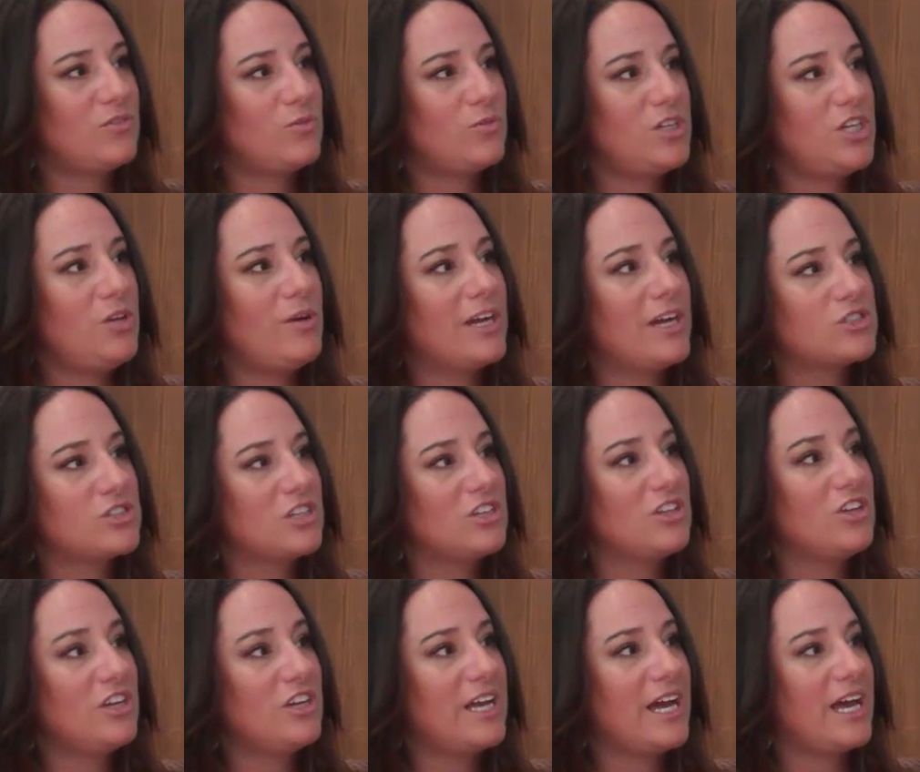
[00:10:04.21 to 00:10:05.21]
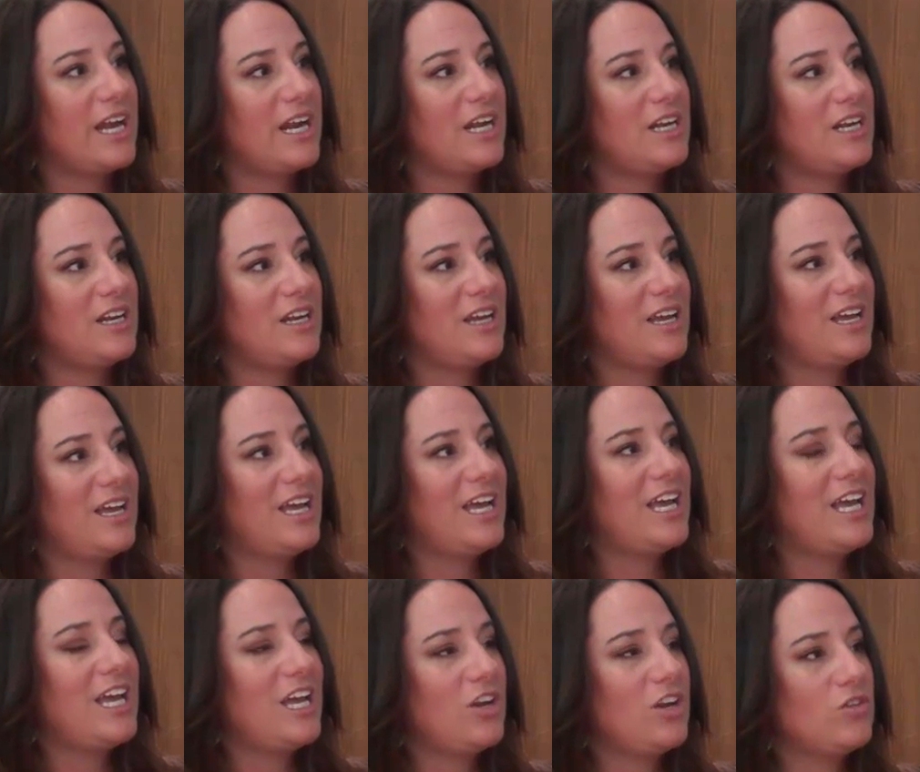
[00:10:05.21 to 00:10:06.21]
When you actually look at it,
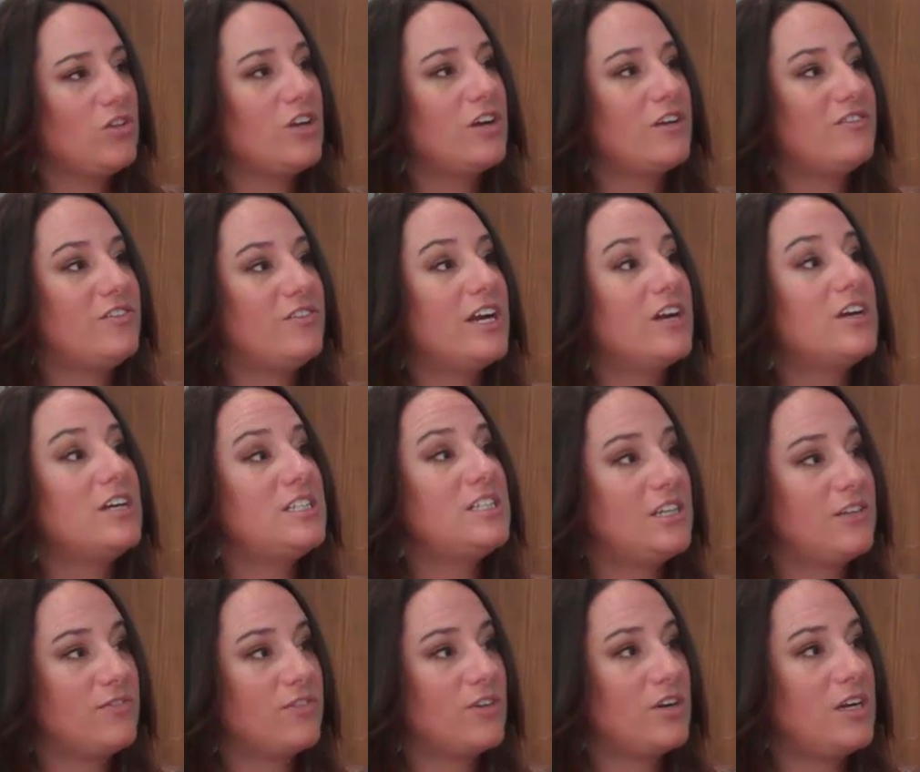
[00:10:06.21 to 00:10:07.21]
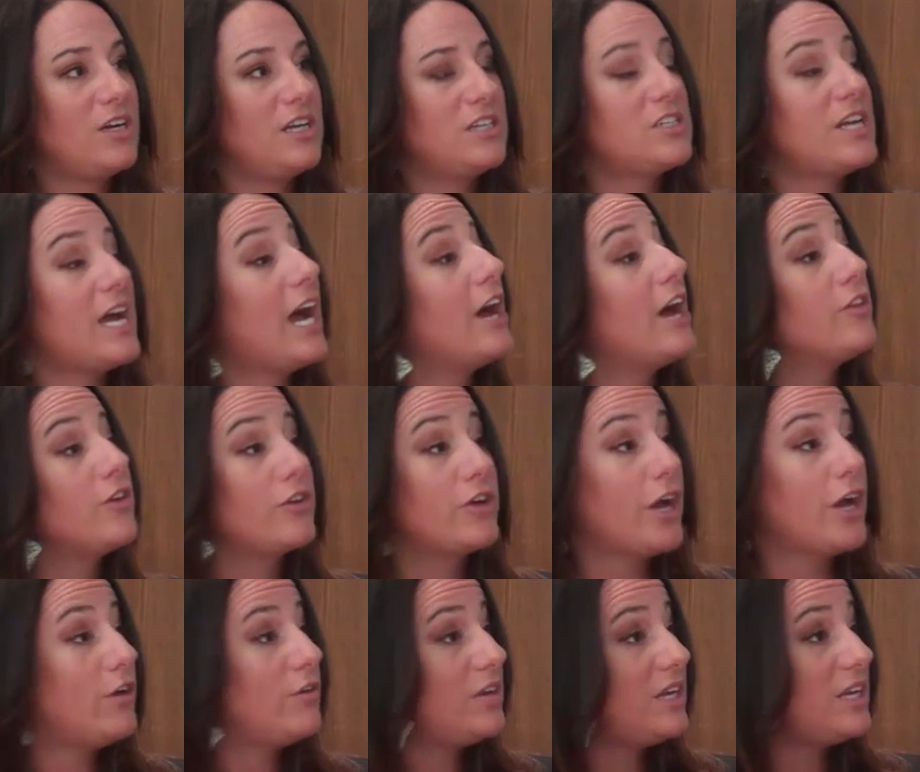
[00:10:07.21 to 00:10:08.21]
it'll look very different to how they're
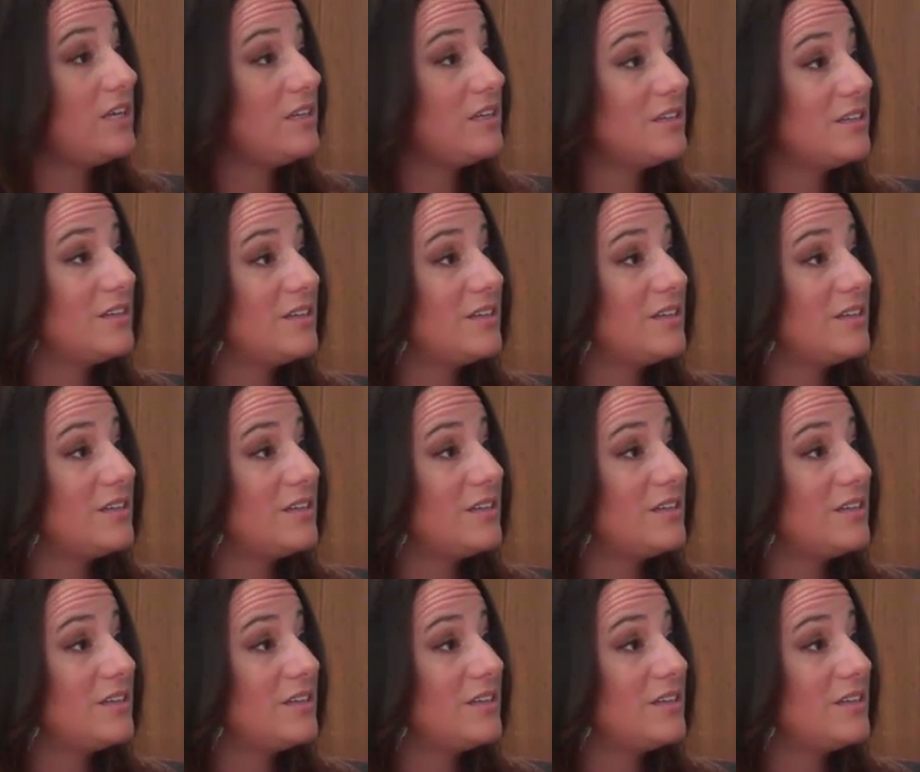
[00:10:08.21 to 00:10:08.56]
coding.